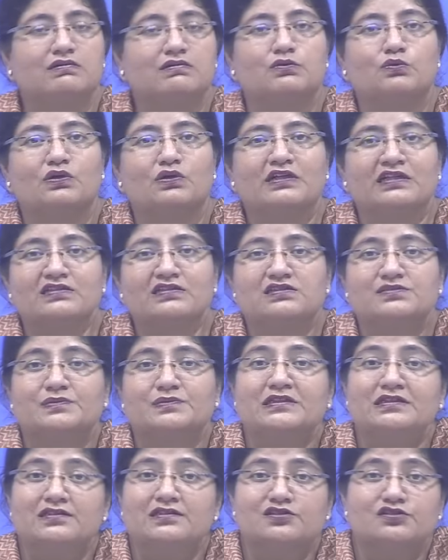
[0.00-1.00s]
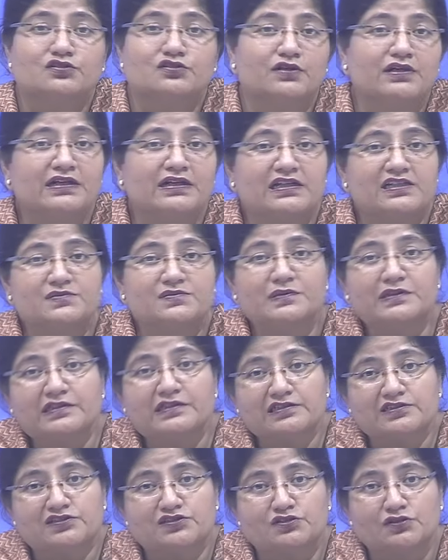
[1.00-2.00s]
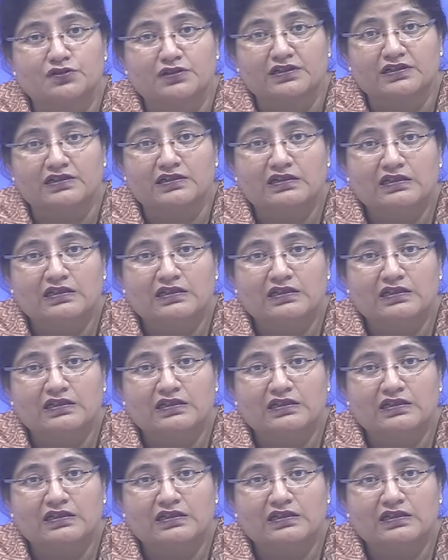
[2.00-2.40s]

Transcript: What has been destroyed has been destroyed.